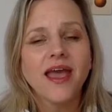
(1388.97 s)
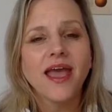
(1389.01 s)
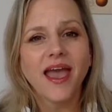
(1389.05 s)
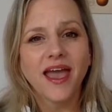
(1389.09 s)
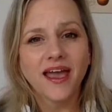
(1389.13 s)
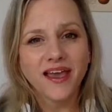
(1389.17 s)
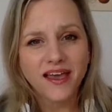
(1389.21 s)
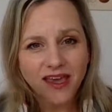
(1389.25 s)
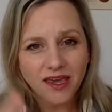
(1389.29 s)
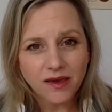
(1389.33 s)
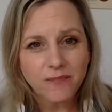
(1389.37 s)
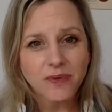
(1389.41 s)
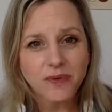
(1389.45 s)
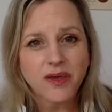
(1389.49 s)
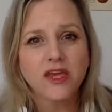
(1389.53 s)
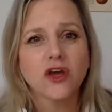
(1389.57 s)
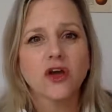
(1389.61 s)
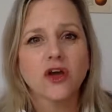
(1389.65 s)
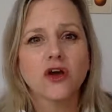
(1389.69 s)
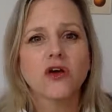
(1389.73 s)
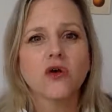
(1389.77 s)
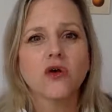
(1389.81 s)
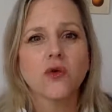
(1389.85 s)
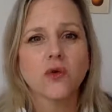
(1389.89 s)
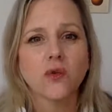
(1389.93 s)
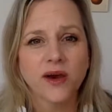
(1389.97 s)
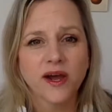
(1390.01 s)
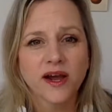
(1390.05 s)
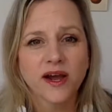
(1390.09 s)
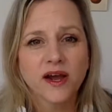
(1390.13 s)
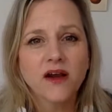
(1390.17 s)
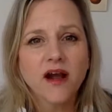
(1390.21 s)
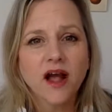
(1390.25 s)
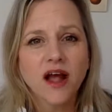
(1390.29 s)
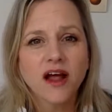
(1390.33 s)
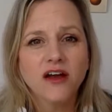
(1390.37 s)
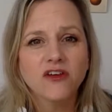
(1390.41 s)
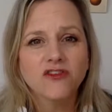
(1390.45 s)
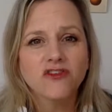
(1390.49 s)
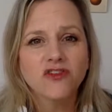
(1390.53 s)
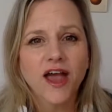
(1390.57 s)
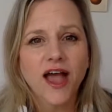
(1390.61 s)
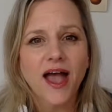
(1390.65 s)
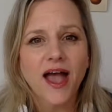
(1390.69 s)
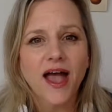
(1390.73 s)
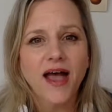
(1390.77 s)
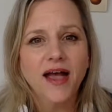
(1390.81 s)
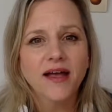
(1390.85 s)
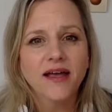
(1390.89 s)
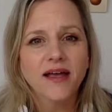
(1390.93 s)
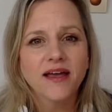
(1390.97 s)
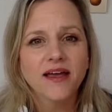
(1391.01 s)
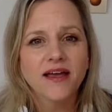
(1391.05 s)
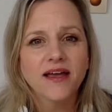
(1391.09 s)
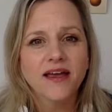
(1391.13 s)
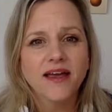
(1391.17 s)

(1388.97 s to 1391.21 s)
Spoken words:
and keeping your career on track